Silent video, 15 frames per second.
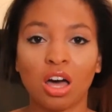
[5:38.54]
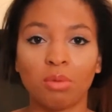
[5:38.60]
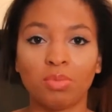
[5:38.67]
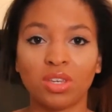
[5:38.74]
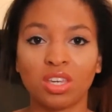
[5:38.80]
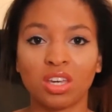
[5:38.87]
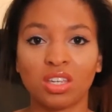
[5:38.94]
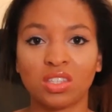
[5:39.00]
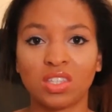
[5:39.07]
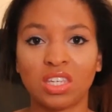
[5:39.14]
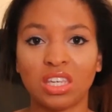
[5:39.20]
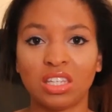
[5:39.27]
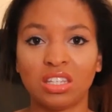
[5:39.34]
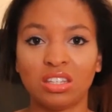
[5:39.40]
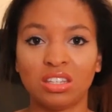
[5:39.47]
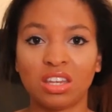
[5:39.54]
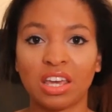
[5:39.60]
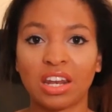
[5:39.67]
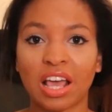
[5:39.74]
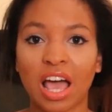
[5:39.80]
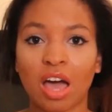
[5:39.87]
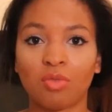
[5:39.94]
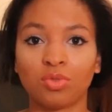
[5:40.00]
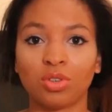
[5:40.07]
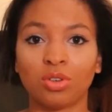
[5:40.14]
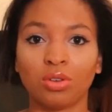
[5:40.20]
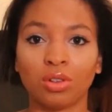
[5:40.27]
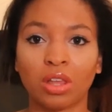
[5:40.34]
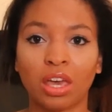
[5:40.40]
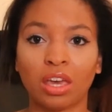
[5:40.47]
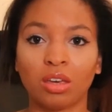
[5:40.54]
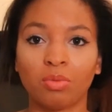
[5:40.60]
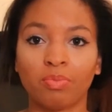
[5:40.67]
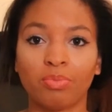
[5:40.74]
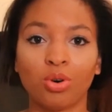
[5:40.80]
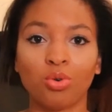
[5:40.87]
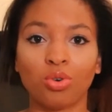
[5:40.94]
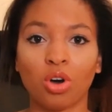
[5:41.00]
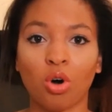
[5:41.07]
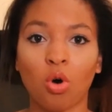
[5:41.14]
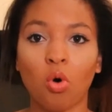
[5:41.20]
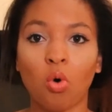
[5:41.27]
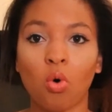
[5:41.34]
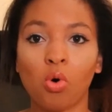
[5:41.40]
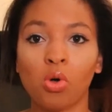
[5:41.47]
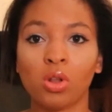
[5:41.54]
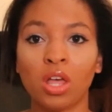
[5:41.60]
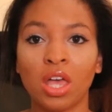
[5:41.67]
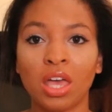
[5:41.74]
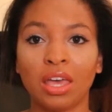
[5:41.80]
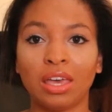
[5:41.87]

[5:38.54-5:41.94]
because he did have to like poke a hole